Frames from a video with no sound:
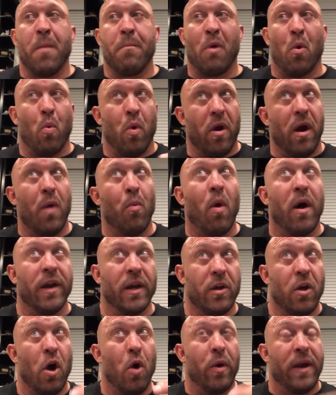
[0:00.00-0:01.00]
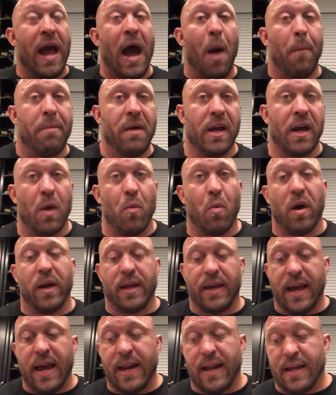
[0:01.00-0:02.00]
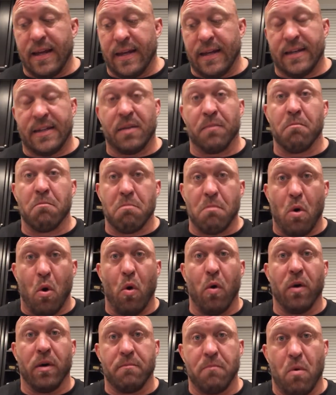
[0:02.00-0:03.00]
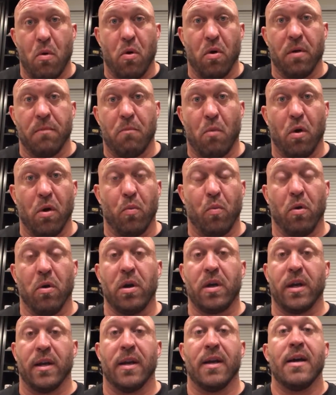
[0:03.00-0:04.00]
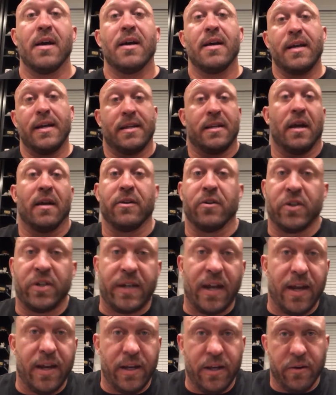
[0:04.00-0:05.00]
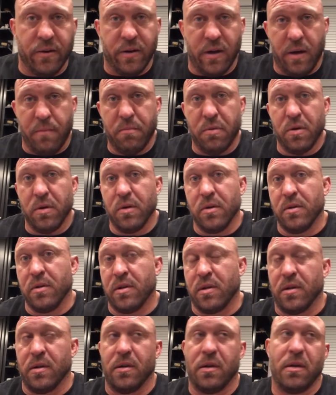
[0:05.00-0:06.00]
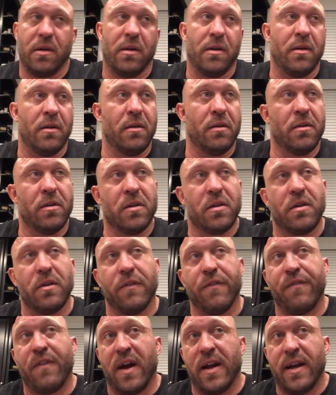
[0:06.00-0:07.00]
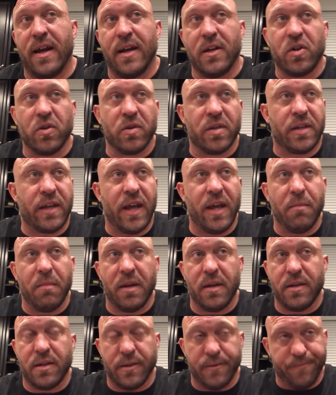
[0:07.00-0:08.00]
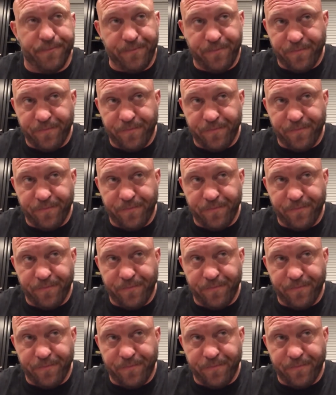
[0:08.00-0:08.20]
But where I want to go and how big I want to get it, it's more and more and more work. And it's understanding your numbers and just your financial statements